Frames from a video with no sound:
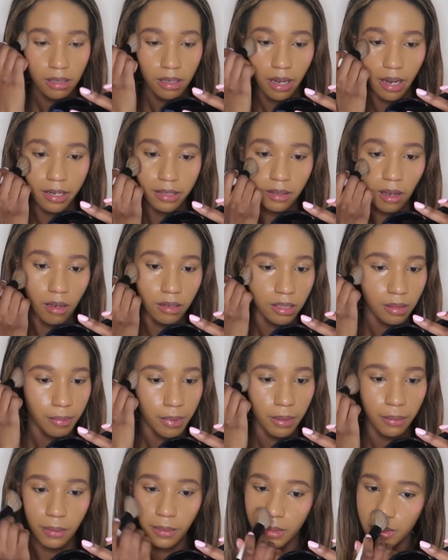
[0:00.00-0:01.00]
I talk to
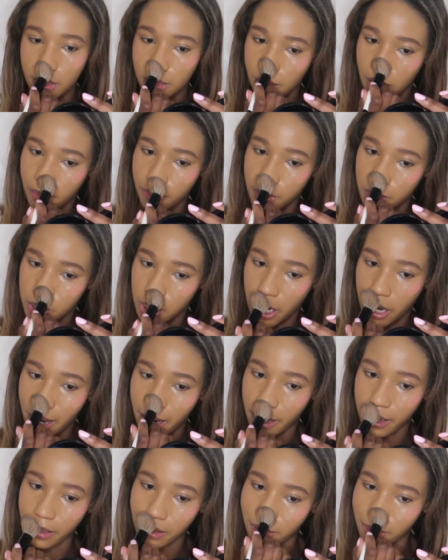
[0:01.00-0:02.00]
people and stuff and
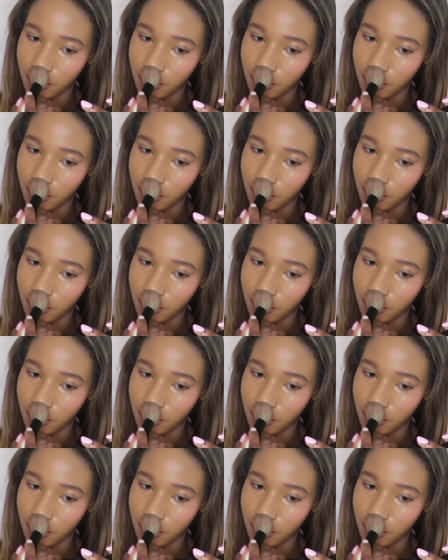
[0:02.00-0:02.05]
chat,